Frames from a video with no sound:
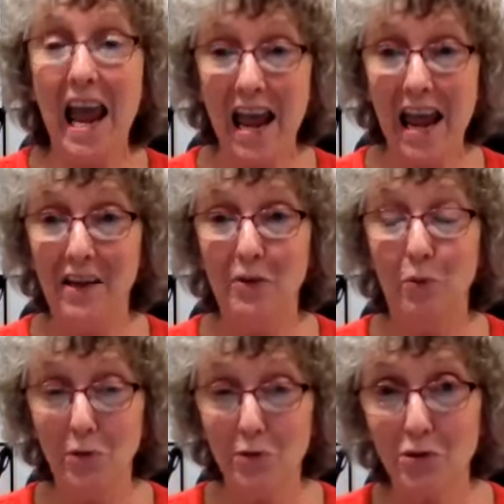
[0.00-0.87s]
And
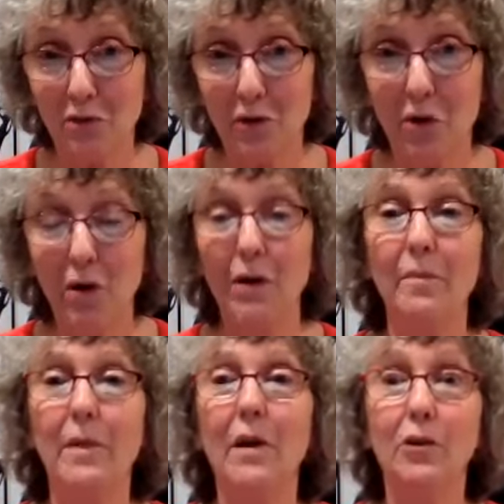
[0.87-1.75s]
worst of
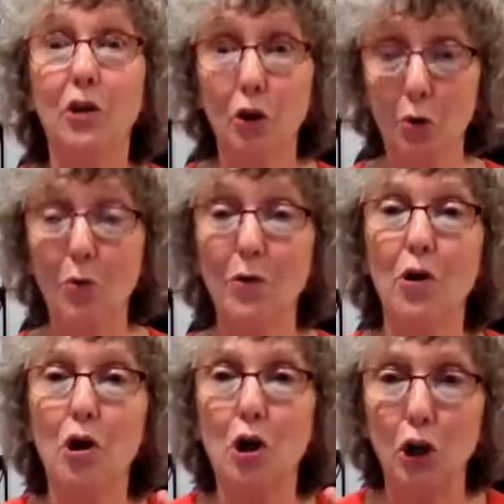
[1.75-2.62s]
all, they're on
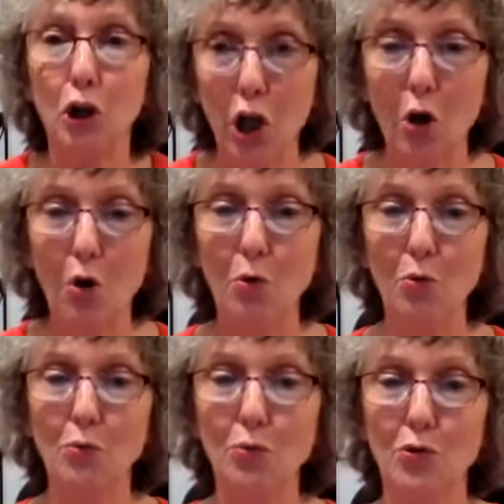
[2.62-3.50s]
our
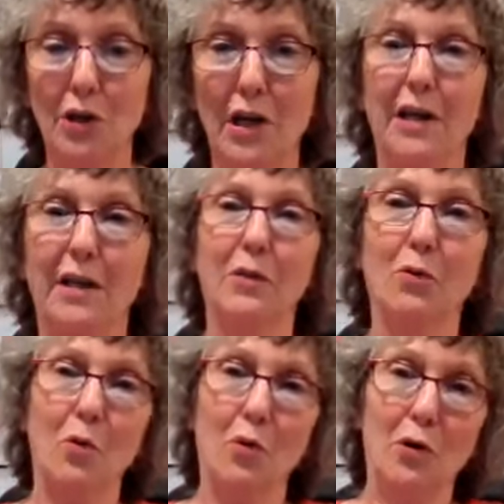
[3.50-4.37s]
clothes.
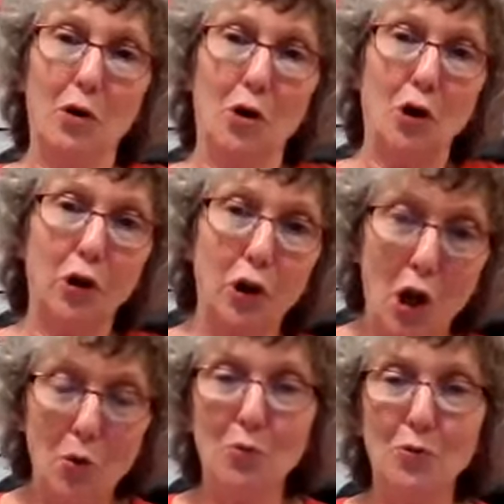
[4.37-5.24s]
They're on our
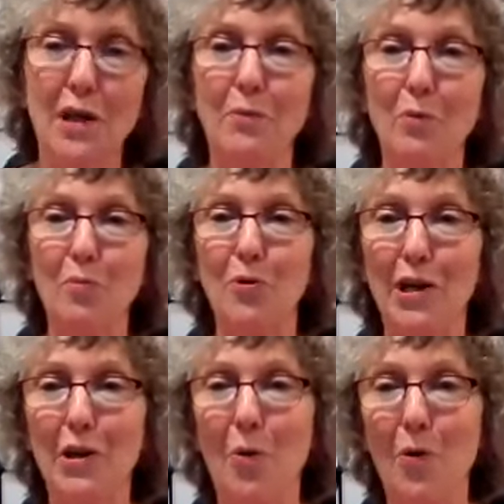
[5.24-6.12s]
clothes that we're
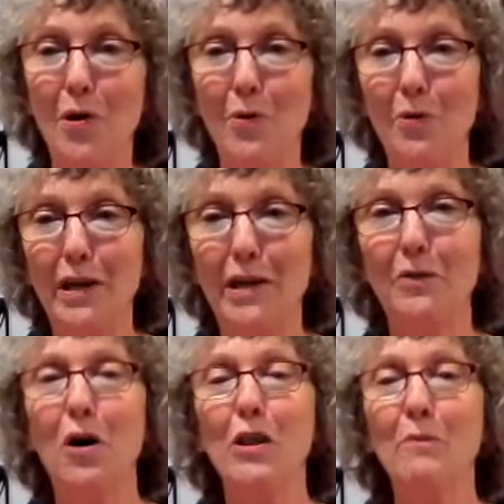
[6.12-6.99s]
putting on all day
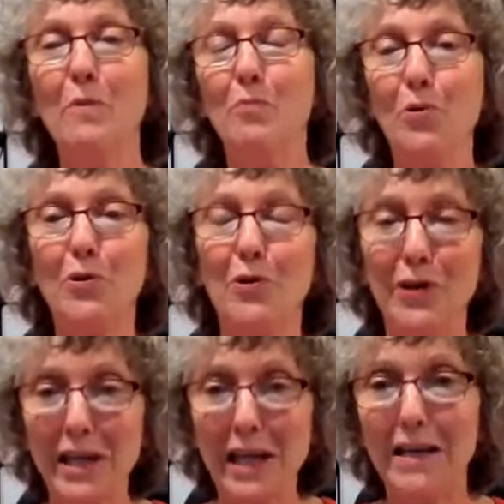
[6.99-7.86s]
long. And we put on
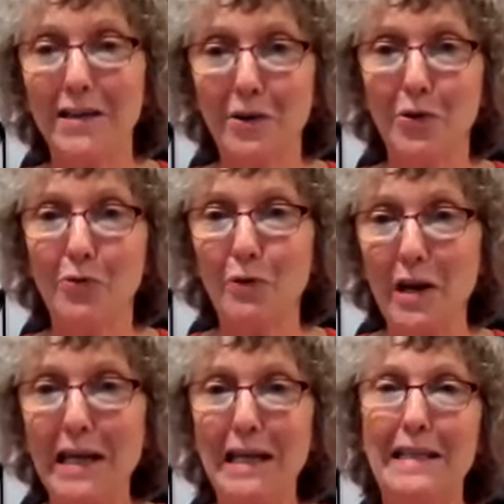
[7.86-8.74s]
our kids and our
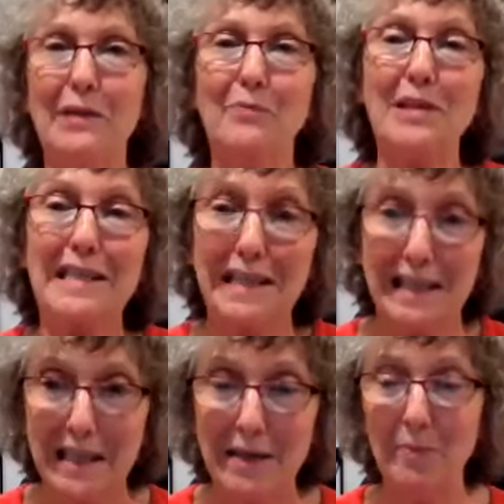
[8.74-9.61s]
grandkids that we
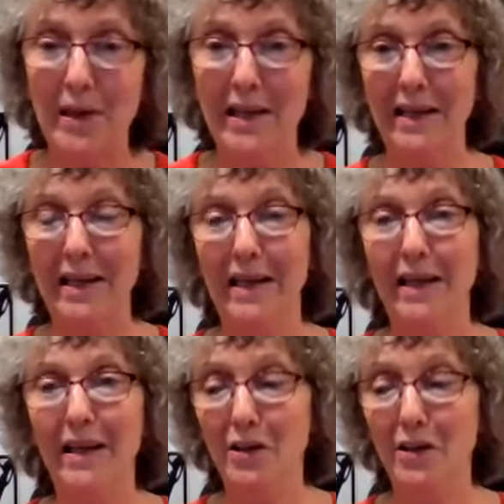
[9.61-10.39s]
sleep in.